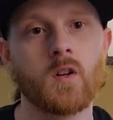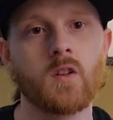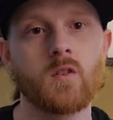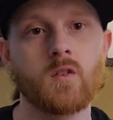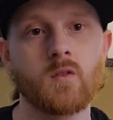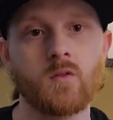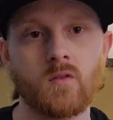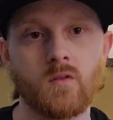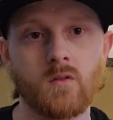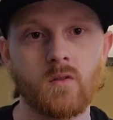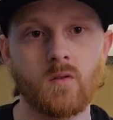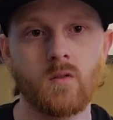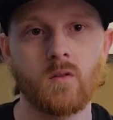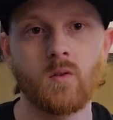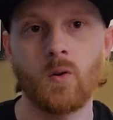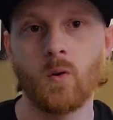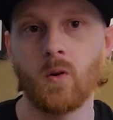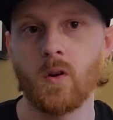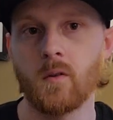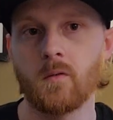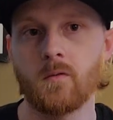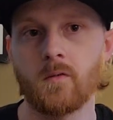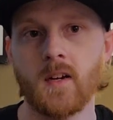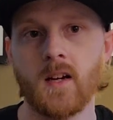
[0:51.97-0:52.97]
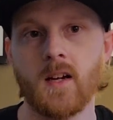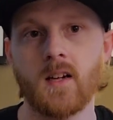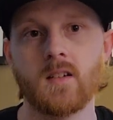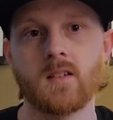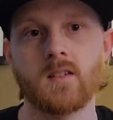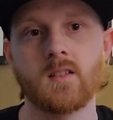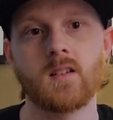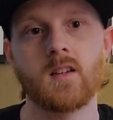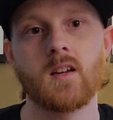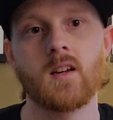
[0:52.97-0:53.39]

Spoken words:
to use Aurifex,